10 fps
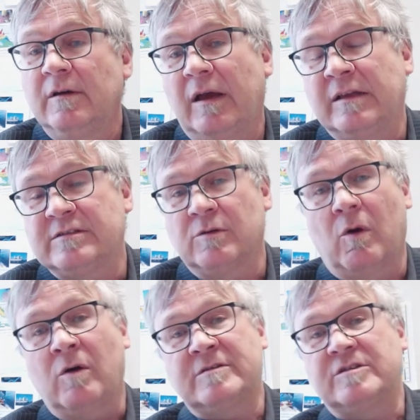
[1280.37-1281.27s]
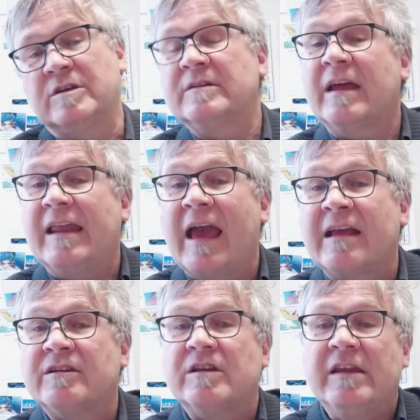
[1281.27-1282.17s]
And so oxygen can
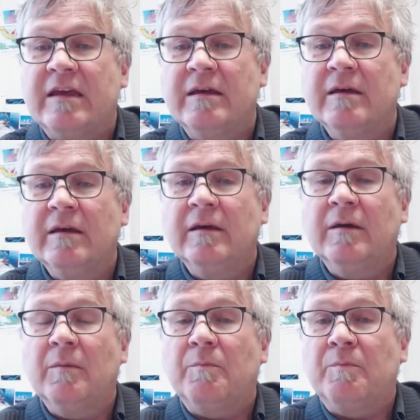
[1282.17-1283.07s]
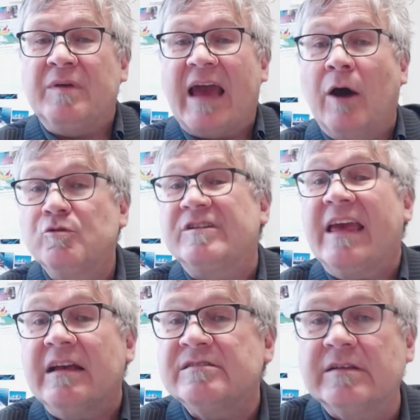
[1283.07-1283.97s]
actually be
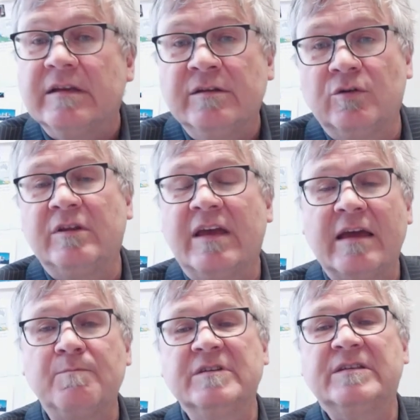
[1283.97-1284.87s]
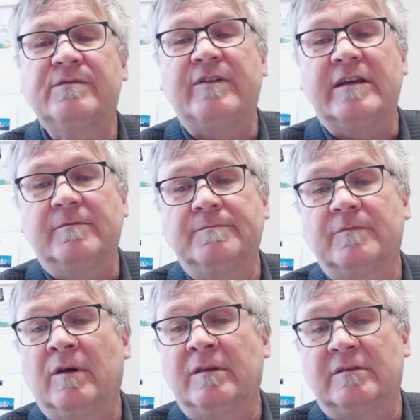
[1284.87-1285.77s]
outgassed into the atmosphere.
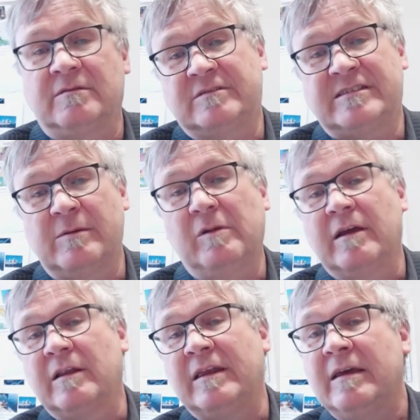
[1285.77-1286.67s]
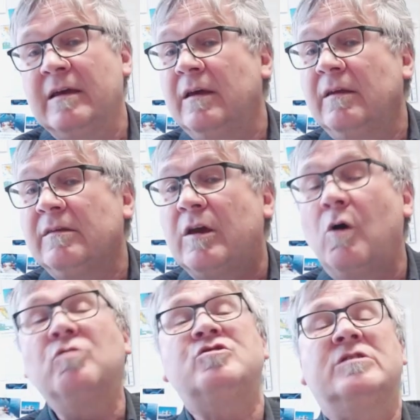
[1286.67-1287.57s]
And similarly, the
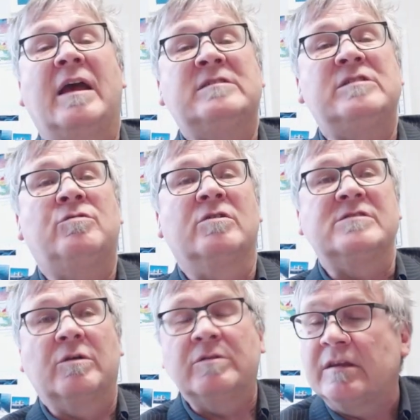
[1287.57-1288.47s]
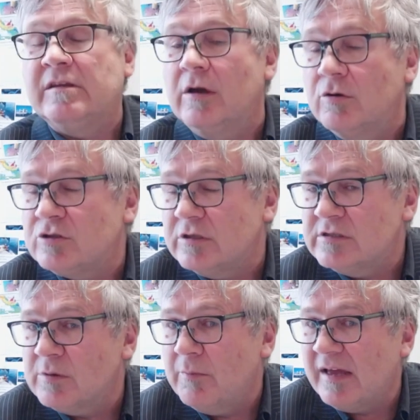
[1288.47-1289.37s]
ocean actually turns out that the ocean
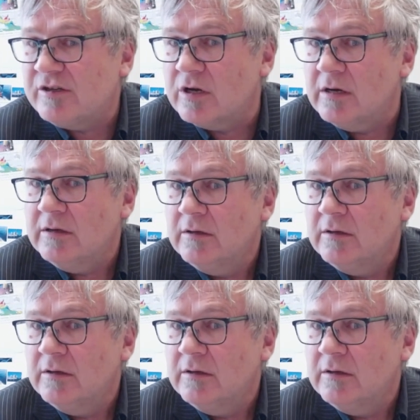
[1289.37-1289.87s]
is a major